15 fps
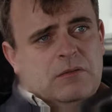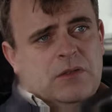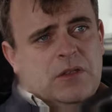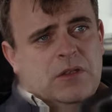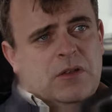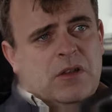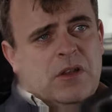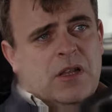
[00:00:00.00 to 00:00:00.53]
The
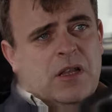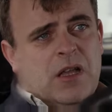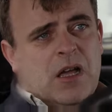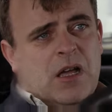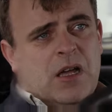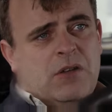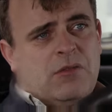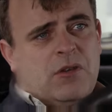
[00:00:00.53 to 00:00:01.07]
only thing that
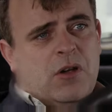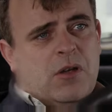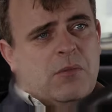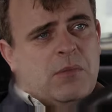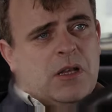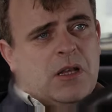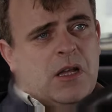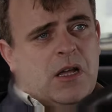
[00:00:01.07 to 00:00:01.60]
I've got in
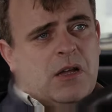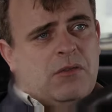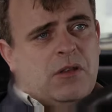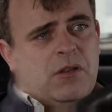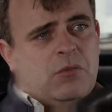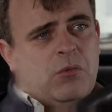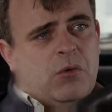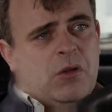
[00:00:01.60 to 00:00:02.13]
my life
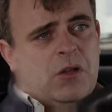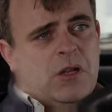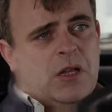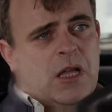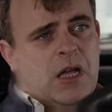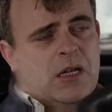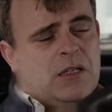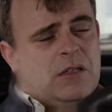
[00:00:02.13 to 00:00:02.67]
that's worth a
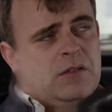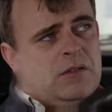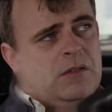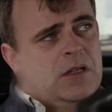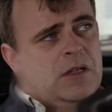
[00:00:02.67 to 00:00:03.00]
light is